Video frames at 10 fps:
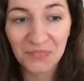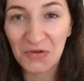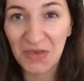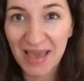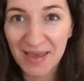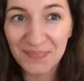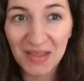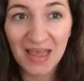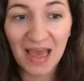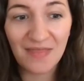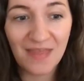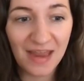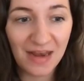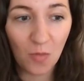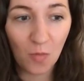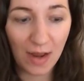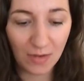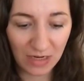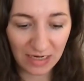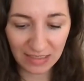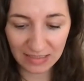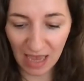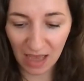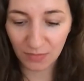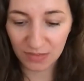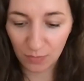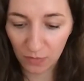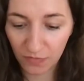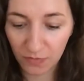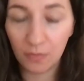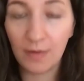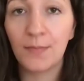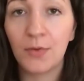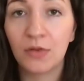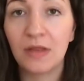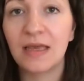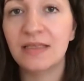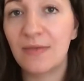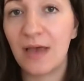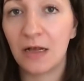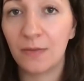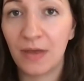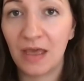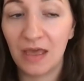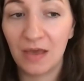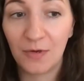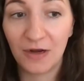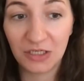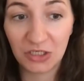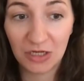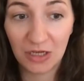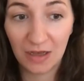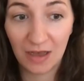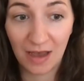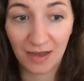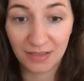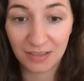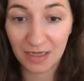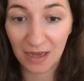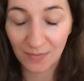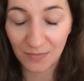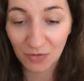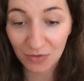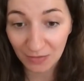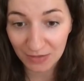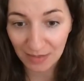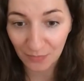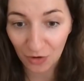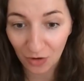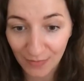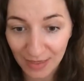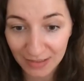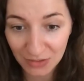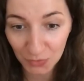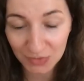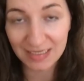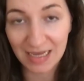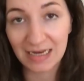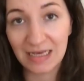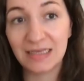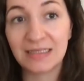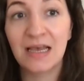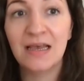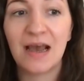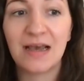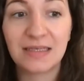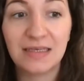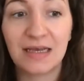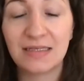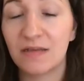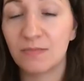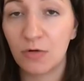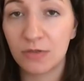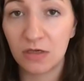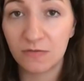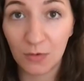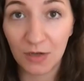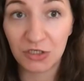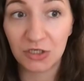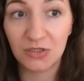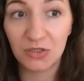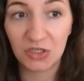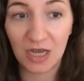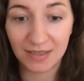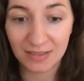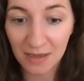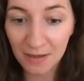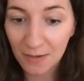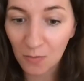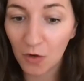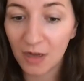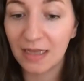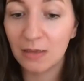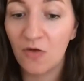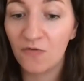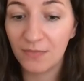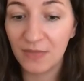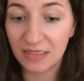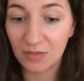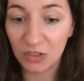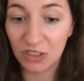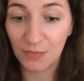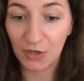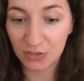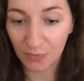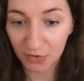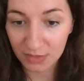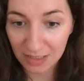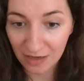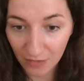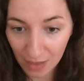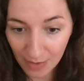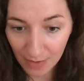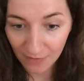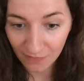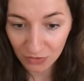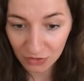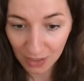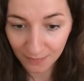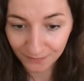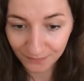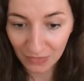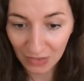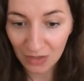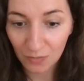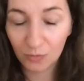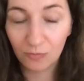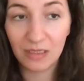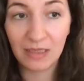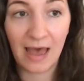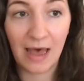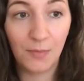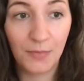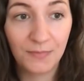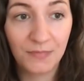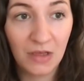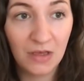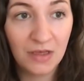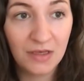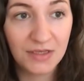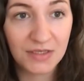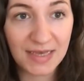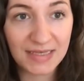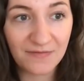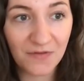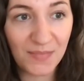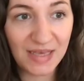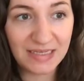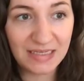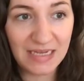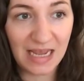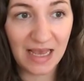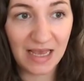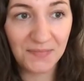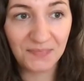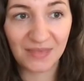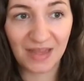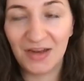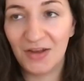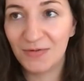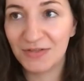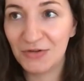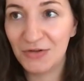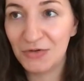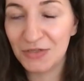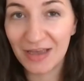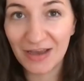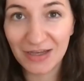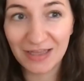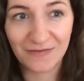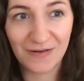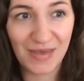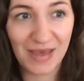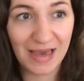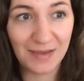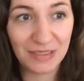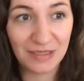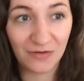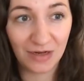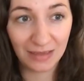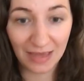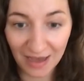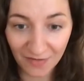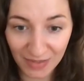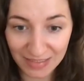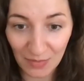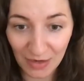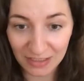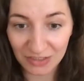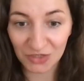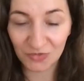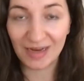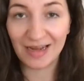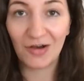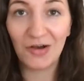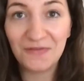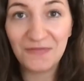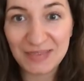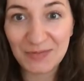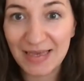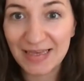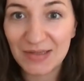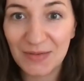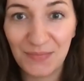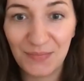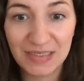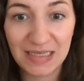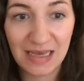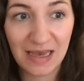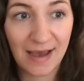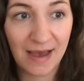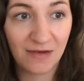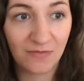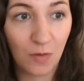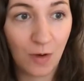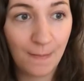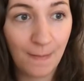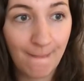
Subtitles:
Okay, and then when we need to help to move through it, pulling in some NLP practitioner and neuro-linguistic programming tools and techniques, asking ourselves more resourceful questions such as, what can I learn from this which is personal, positive and about my future, will really help. So that's it from me today. I know it was unusually early from me. I'm delivering live master practitioner training all of this week, so I'm busy at 1:30.